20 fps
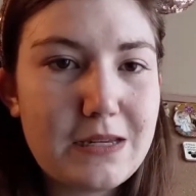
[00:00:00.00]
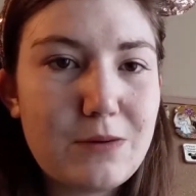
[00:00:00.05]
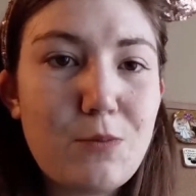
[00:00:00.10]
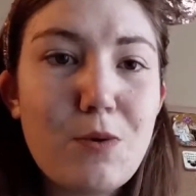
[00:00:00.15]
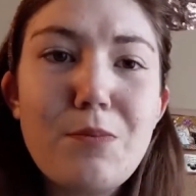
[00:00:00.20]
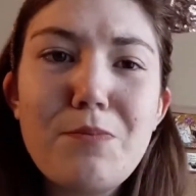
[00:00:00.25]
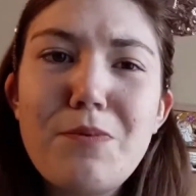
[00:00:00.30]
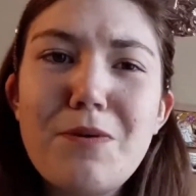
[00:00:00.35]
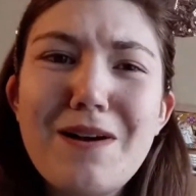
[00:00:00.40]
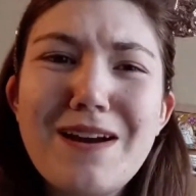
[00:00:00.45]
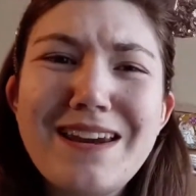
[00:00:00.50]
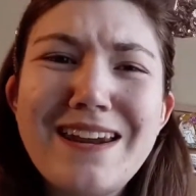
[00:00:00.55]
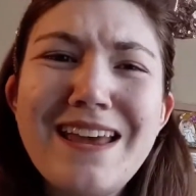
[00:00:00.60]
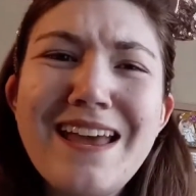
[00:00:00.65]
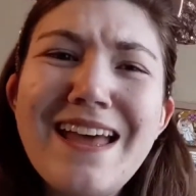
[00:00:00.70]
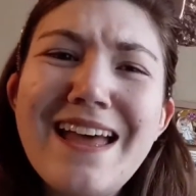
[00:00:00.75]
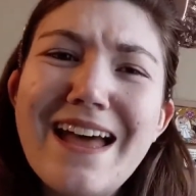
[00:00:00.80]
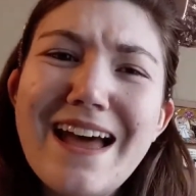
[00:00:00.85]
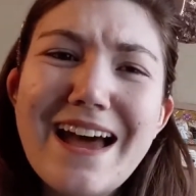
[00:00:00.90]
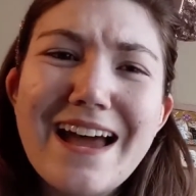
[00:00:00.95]
At one point,
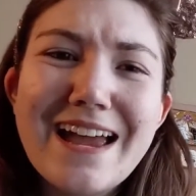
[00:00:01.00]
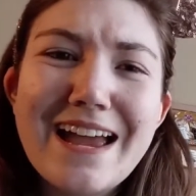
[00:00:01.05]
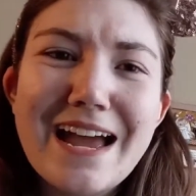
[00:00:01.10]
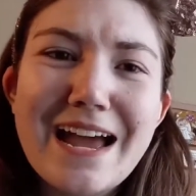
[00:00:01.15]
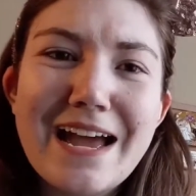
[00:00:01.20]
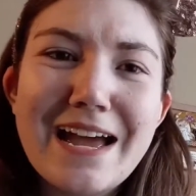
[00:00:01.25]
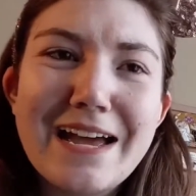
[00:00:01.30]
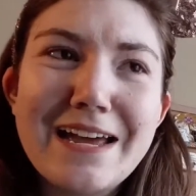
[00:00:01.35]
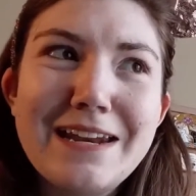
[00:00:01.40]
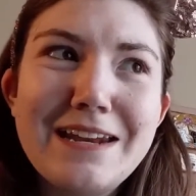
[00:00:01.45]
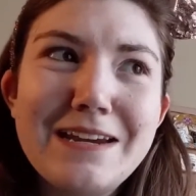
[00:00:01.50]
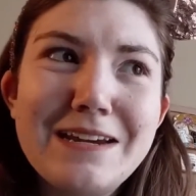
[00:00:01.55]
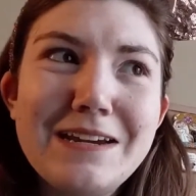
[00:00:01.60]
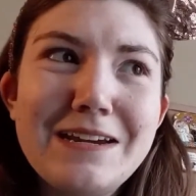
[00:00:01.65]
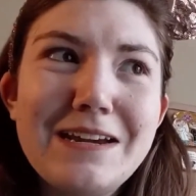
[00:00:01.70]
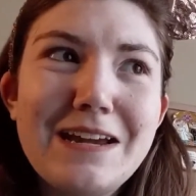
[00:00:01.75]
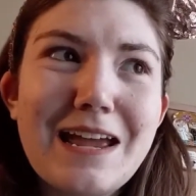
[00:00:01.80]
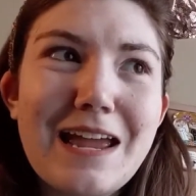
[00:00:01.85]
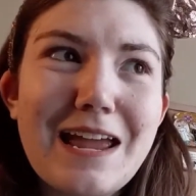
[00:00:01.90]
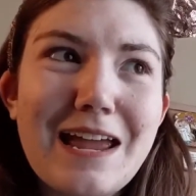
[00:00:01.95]
I had
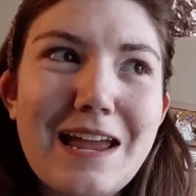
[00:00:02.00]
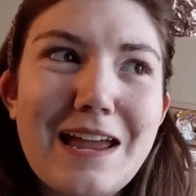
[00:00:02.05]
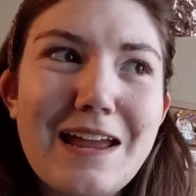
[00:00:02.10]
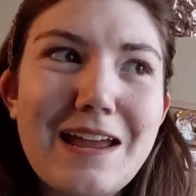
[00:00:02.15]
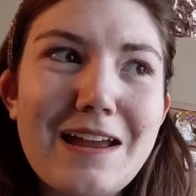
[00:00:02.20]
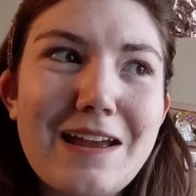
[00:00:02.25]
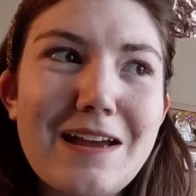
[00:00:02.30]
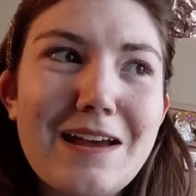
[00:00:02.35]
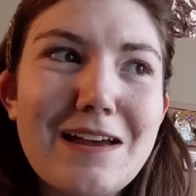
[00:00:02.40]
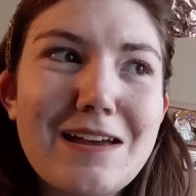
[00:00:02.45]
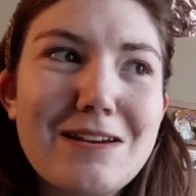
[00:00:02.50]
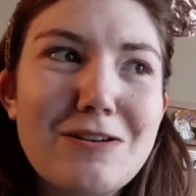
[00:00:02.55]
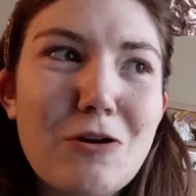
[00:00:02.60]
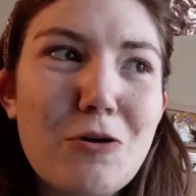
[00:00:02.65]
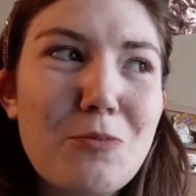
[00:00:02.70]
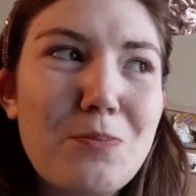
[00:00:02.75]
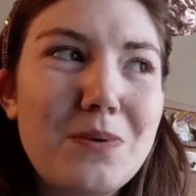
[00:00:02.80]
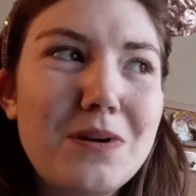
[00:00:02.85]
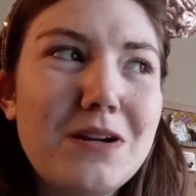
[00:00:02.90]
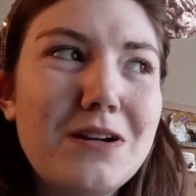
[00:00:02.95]
an
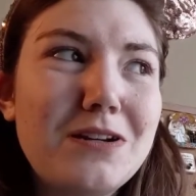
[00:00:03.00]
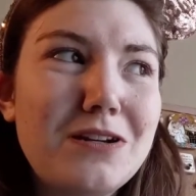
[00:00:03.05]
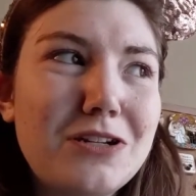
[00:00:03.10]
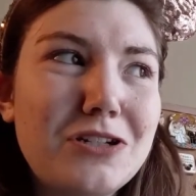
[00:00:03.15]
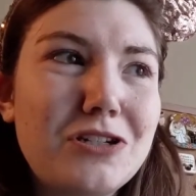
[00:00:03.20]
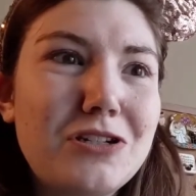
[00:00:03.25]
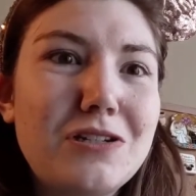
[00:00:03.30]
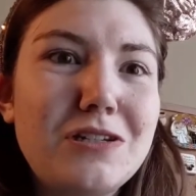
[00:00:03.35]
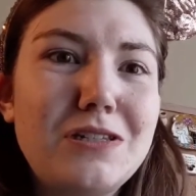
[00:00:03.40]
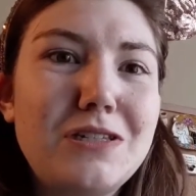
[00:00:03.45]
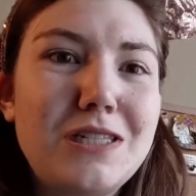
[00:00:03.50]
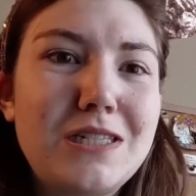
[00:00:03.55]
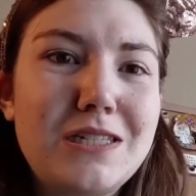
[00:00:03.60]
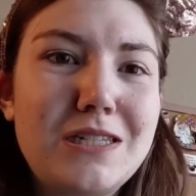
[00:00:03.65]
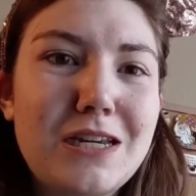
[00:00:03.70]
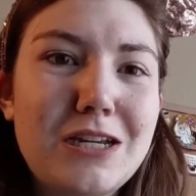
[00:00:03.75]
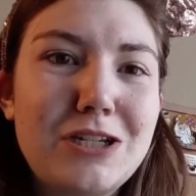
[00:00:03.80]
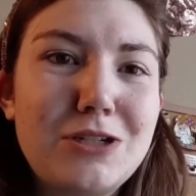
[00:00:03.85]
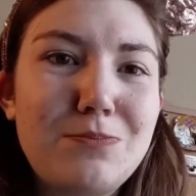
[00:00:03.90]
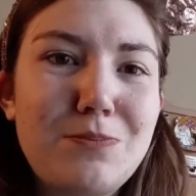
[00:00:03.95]
open edition
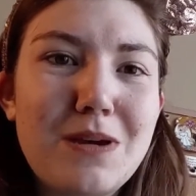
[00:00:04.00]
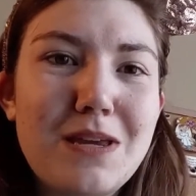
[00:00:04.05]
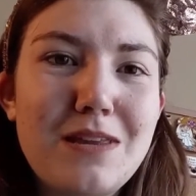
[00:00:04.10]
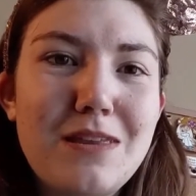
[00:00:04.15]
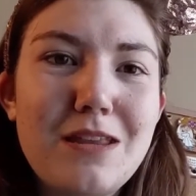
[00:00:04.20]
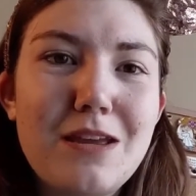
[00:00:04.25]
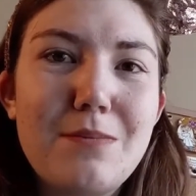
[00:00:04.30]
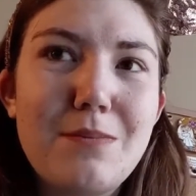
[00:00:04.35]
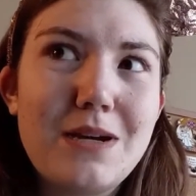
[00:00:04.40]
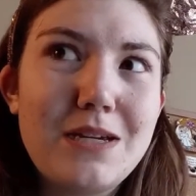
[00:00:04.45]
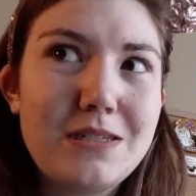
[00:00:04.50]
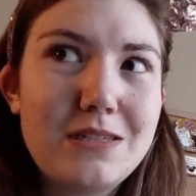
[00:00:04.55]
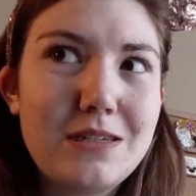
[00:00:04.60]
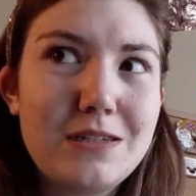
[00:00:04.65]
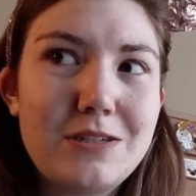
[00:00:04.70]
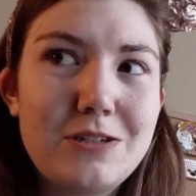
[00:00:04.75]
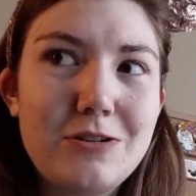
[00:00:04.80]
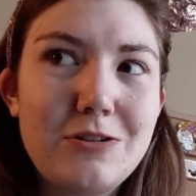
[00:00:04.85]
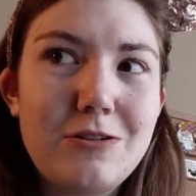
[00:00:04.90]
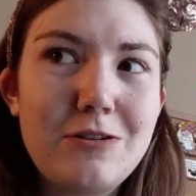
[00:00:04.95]
Stitch pin that my
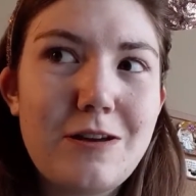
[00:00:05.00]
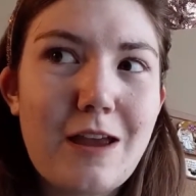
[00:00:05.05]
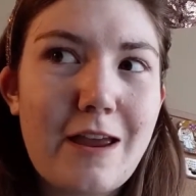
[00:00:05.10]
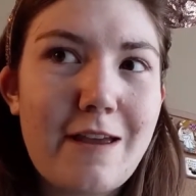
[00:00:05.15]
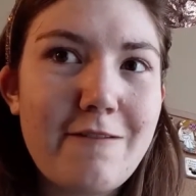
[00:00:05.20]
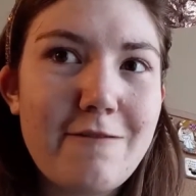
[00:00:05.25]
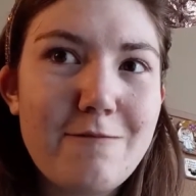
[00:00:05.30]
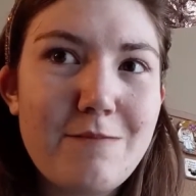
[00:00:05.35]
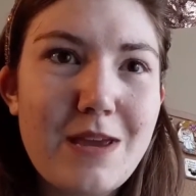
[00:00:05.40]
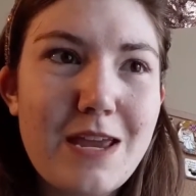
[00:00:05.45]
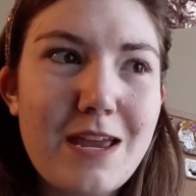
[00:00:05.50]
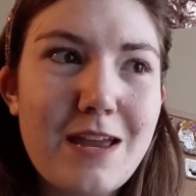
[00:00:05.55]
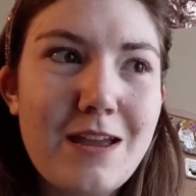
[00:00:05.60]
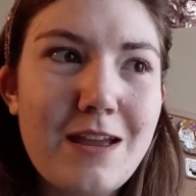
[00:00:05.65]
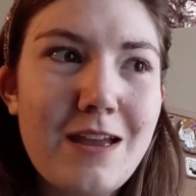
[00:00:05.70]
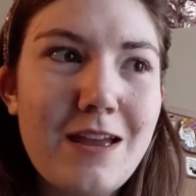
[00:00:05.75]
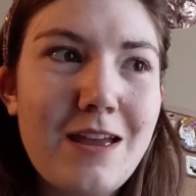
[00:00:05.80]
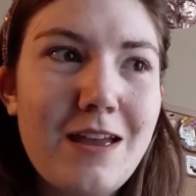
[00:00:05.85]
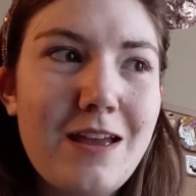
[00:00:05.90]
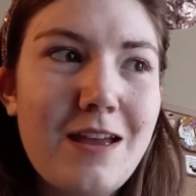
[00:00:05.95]
sister gave
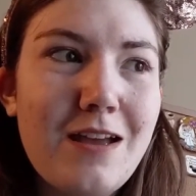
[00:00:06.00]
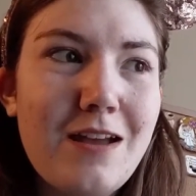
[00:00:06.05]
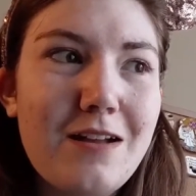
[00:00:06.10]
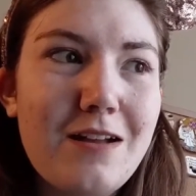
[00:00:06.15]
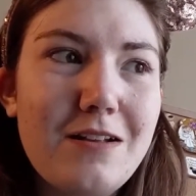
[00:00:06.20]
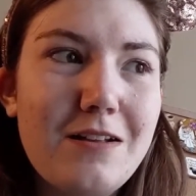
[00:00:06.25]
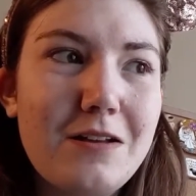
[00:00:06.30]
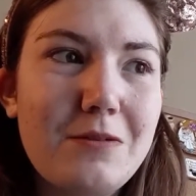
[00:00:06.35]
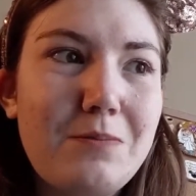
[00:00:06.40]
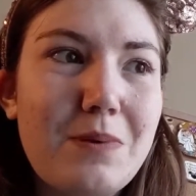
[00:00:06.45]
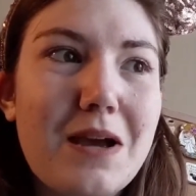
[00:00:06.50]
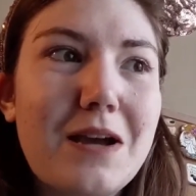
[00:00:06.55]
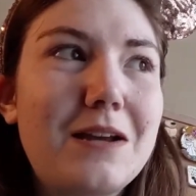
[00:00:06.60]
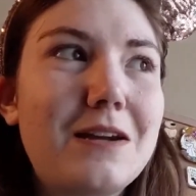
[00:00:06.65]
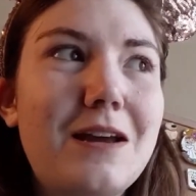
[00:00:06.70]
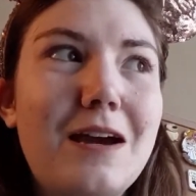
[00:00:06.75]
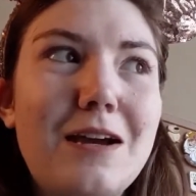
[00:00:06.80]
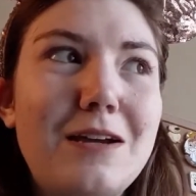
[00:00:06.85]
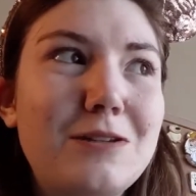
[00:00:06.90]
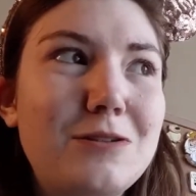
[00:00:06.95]
me, like back
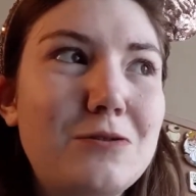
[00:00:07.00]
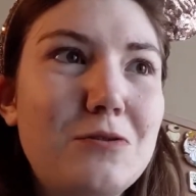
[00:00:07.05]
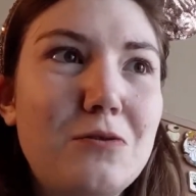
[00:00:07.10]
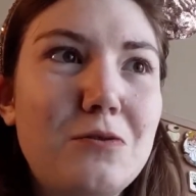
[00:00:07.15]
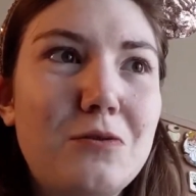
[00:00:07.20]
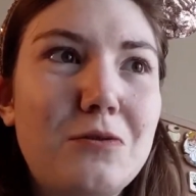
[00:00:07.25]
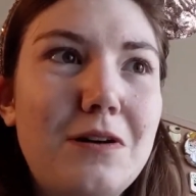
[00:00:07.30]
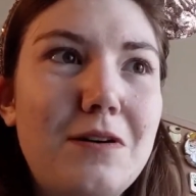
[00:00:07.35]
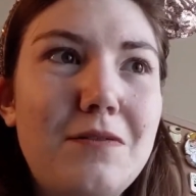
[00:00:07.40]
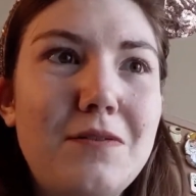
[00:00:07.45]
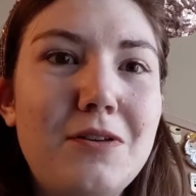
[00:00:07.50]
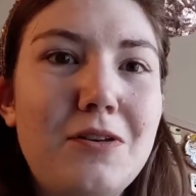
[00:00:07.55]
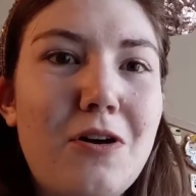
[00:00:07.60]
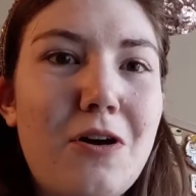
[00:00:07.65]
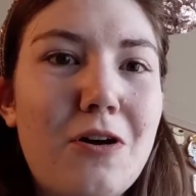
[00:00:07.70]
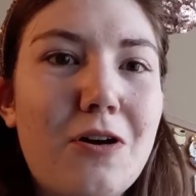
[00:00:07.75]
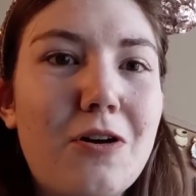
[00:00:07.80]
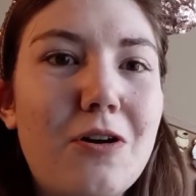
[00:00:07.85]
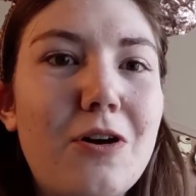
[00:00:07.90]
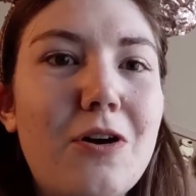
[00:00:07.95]
in high school or even
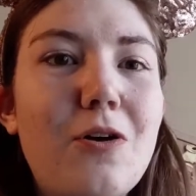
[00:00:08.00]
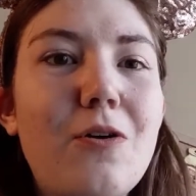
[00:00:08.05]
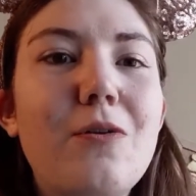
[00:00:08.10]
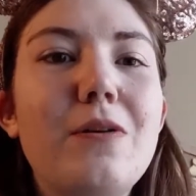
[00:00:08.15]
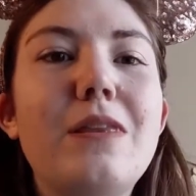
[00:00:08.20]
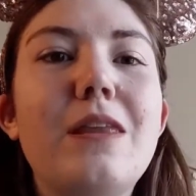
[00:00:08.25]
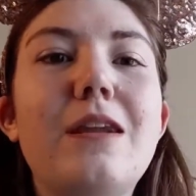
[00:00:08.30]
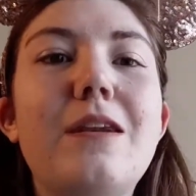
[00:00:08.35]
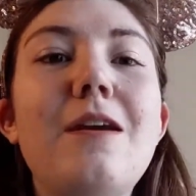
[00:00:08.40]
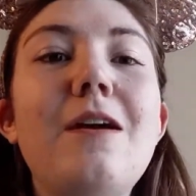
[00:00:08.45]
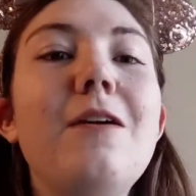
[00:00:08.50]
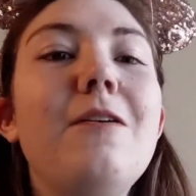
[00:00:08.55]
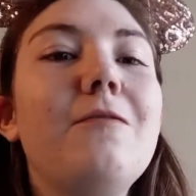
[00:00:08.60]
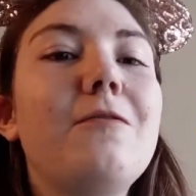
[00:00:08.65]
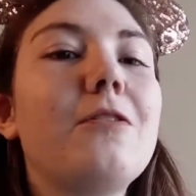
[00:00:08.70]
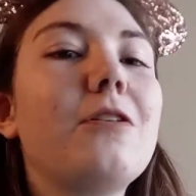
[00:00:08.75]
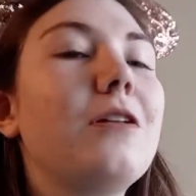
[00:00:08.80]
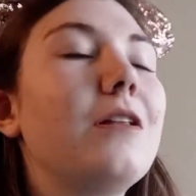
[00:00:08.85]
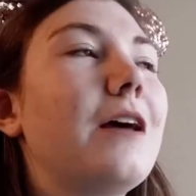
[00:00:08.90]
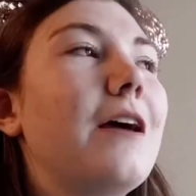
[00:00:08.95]
longer ago, and then
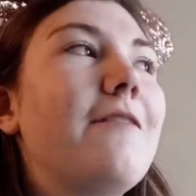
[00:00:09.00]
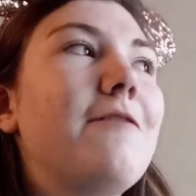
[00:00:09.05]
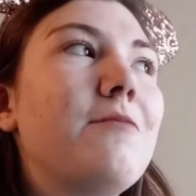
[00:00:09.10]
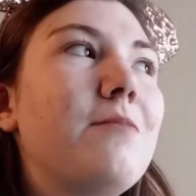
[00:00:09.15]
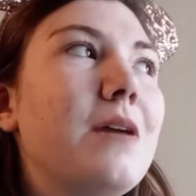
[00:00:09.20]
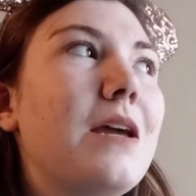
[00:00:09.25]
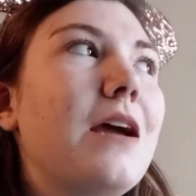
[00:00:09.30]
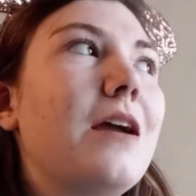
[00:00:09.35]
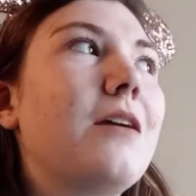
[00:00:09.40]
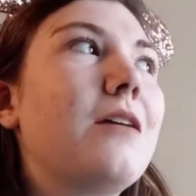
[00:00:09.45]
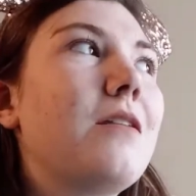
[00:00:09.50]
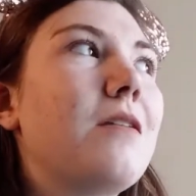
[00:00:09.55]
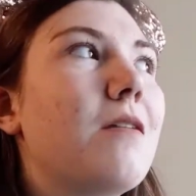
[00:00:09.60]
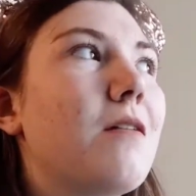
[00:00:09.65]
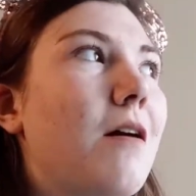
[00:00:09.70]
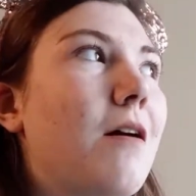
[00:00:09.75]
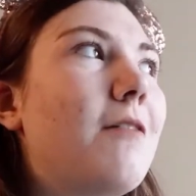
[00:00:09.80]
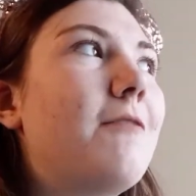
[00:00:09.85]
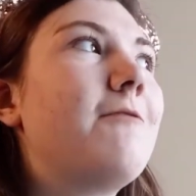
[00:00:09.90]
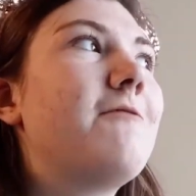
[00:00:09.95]
for the life of me, I
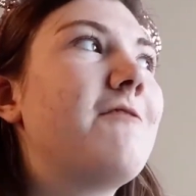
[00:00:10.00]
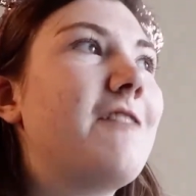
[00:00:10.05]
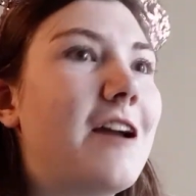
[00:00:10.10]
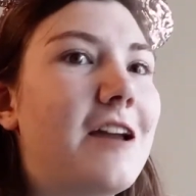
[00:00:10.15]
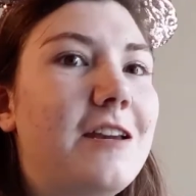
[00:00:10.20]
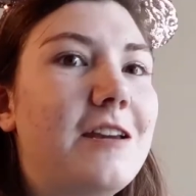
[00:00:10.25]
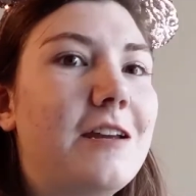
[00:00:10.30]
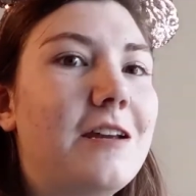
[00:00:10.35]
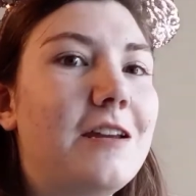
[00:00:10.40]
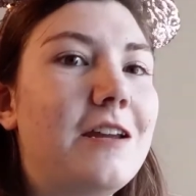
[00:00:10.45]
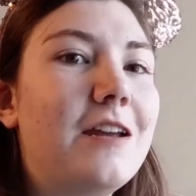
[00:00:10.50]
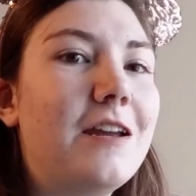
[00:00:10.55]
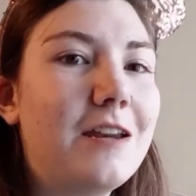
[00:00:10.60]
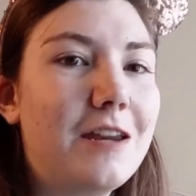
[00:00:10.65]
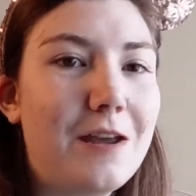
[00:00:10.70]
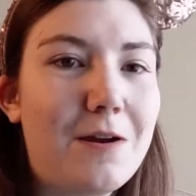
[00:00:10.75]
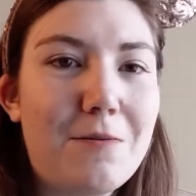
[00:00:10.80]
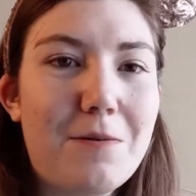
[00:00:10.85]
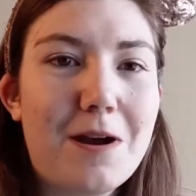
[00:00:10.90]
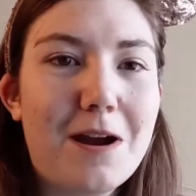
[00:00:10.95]
cannot find it
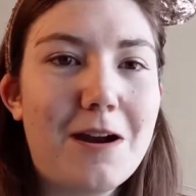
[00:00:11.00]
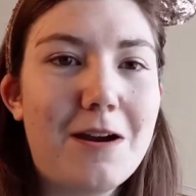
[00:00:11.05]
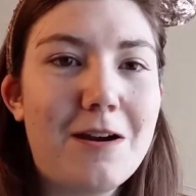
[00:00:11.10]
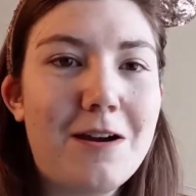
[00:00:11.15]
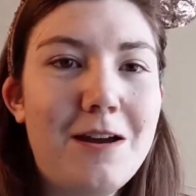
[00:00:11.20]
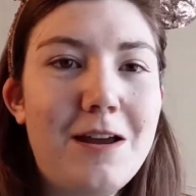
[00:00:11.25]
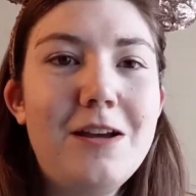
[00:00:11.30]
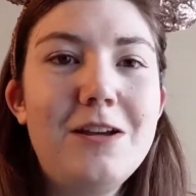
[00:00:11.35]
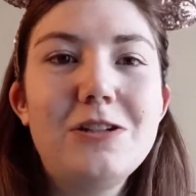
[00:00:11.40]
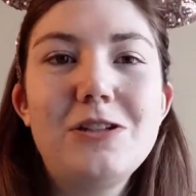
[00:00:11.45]
anywhere.